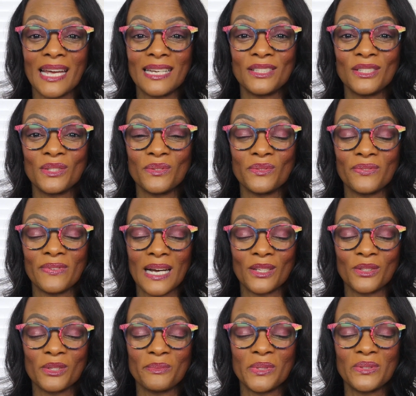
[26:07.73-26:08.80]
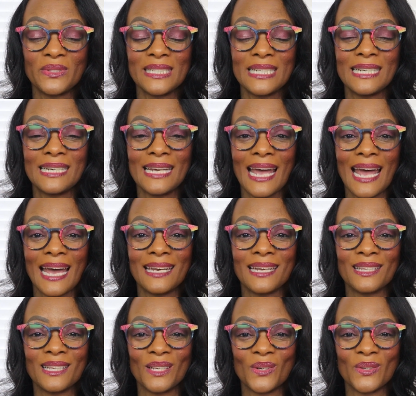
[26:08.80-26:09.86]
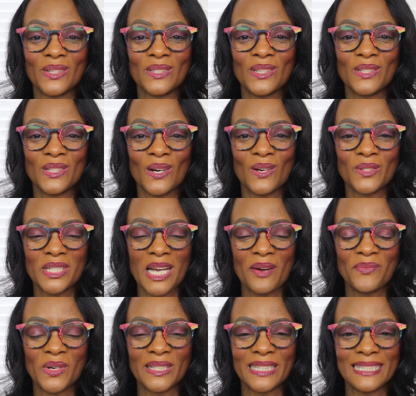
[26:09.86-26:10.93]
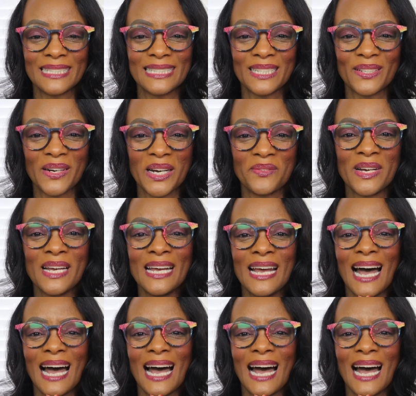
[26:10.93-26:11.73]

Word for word: and to follow the boutique at The Lotus Doll Shop on Instagram.